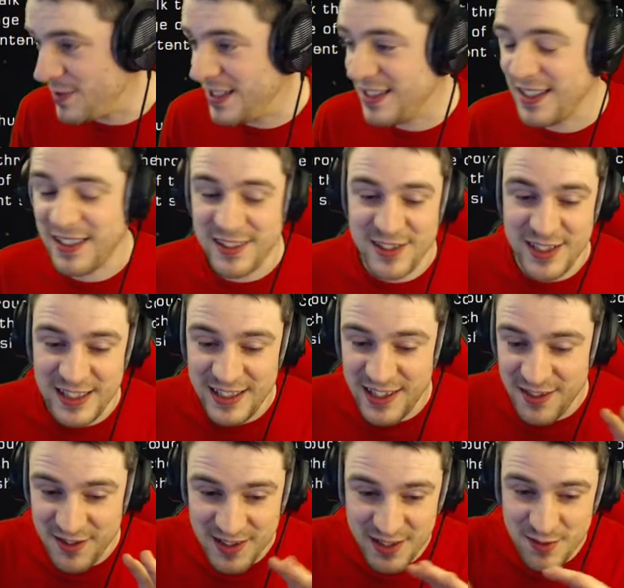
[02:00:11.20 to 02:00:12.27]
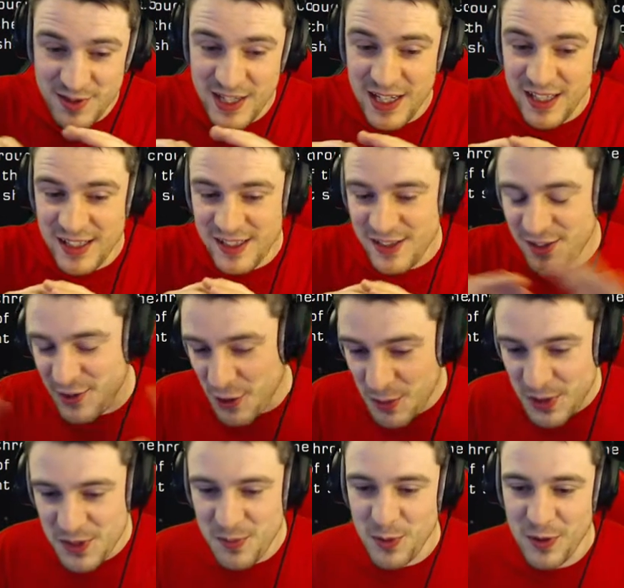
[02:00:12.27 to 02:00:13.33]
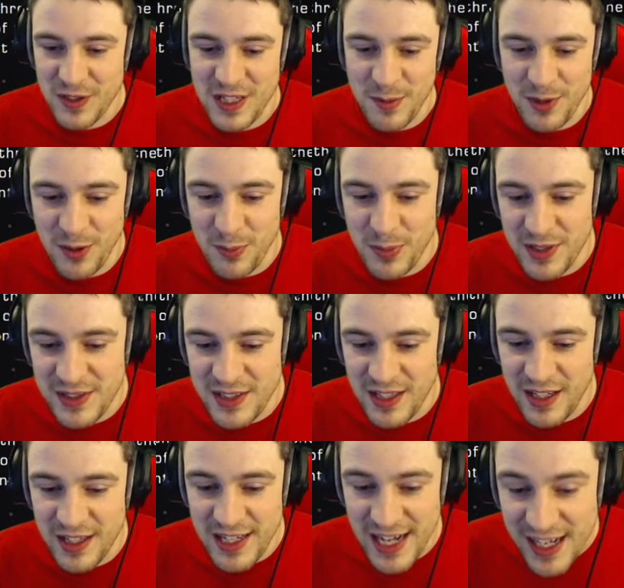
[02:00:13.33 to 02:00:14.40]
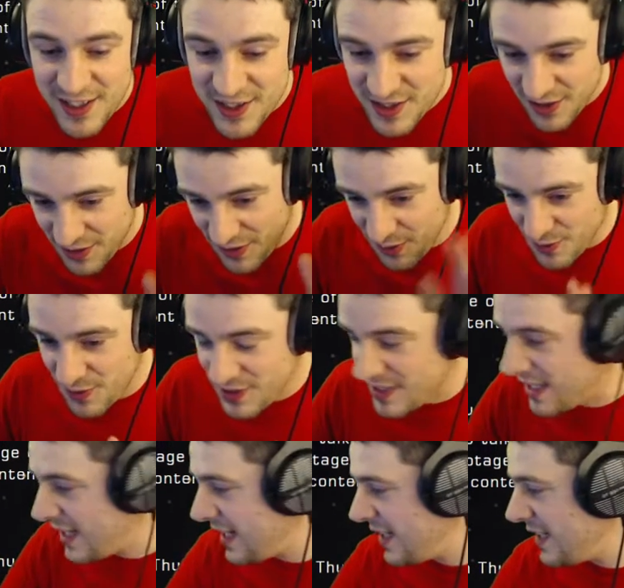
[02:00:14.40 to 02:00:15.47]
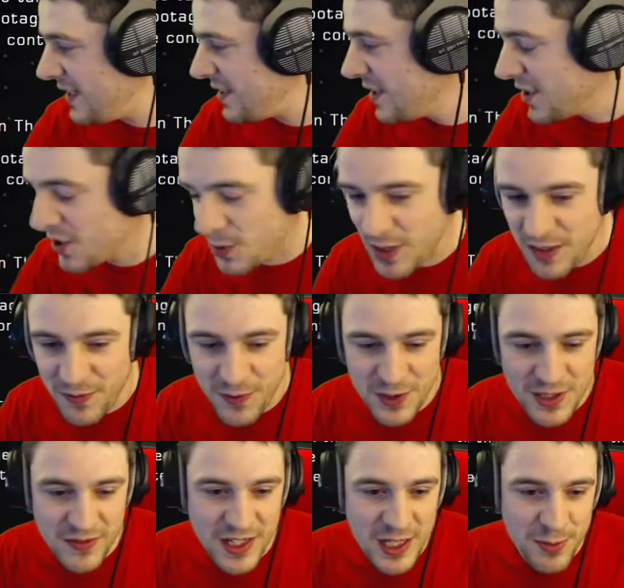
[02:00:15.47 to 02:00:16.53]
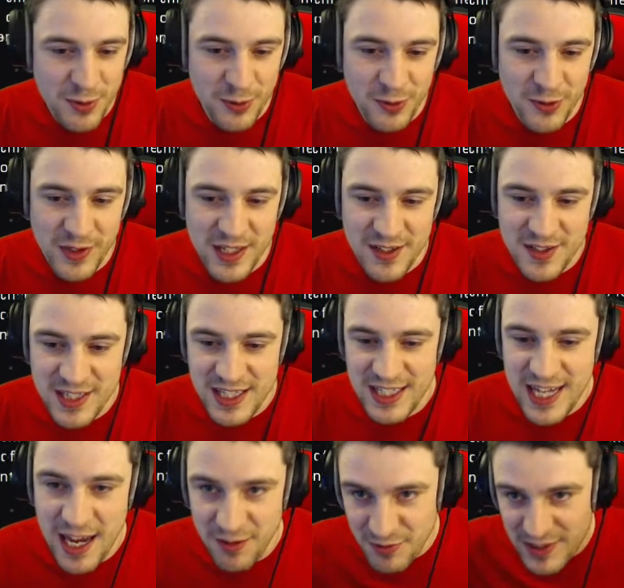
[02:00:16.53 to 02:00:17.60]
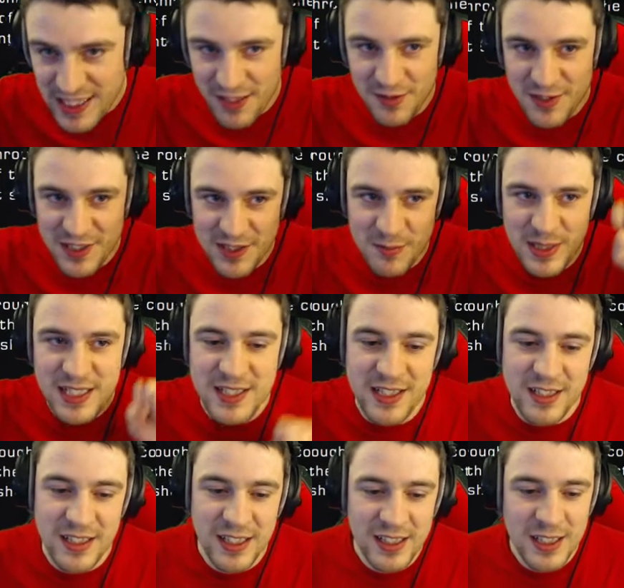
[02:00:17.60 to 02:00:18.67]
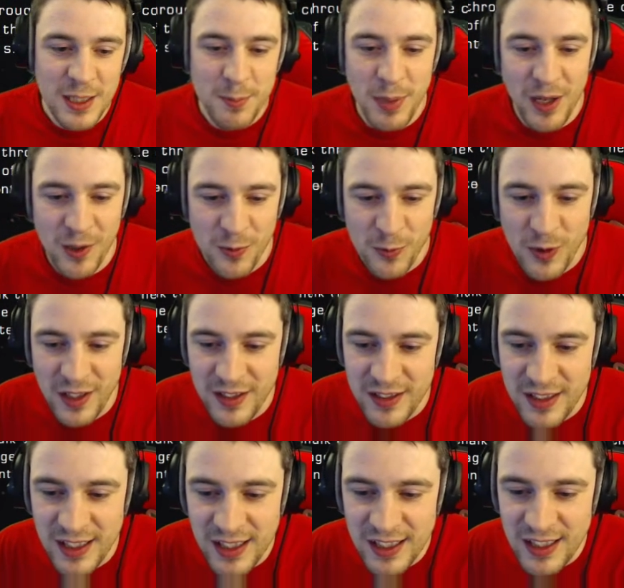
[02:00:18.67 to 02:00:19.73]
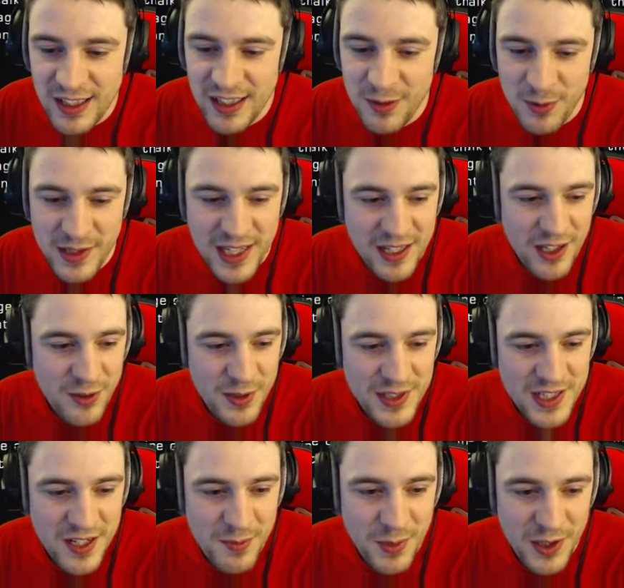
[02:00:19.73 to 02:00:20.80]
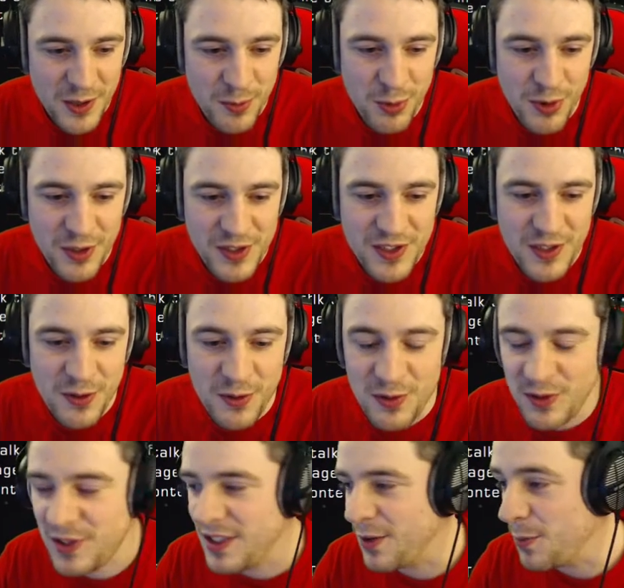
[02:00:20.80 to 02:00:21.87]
actually, there's so much more coming on, but next Thursday, 21st of April, there's the Countdown to Beta Part 1 with Ed Lewis and Michael Brooks, so, you know,